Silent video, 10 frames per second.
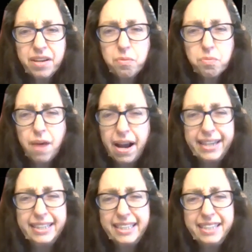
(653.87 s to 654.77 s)

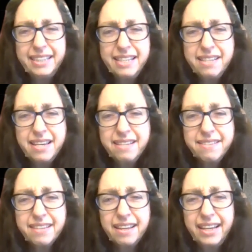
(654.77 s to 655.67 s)
right.
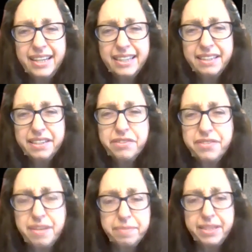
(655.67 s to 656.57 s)
It's like there's
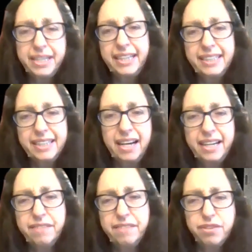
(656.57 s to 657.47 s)
something
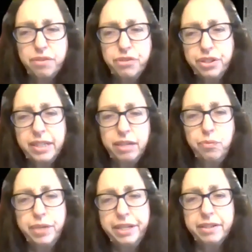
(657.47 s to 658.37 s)
kind of socially
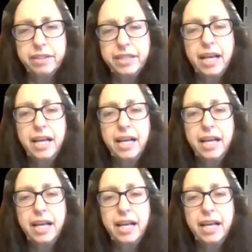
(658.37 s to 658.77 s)
weird